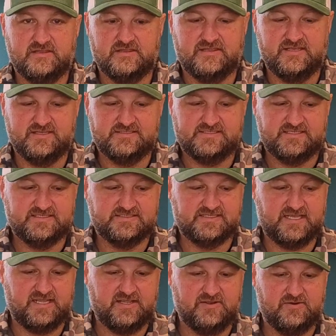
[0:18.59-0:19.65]
This is
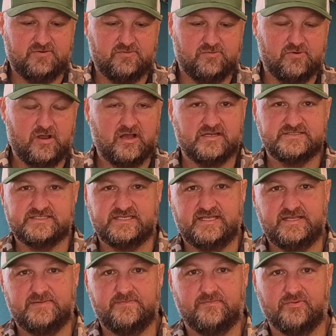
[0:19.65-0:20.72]
a
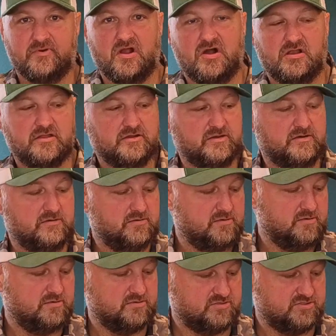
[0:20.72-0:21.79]
Rossi brawler
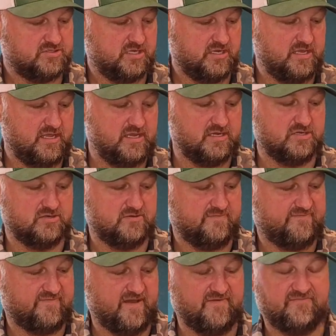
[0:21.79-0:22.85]
in
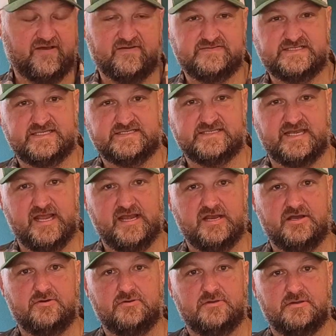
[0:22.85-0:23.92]
5.56
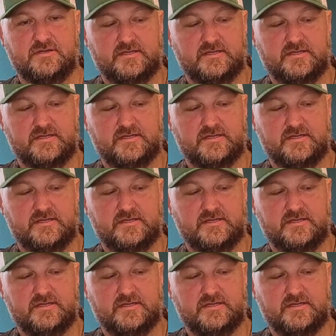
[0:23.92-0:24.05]
NATO.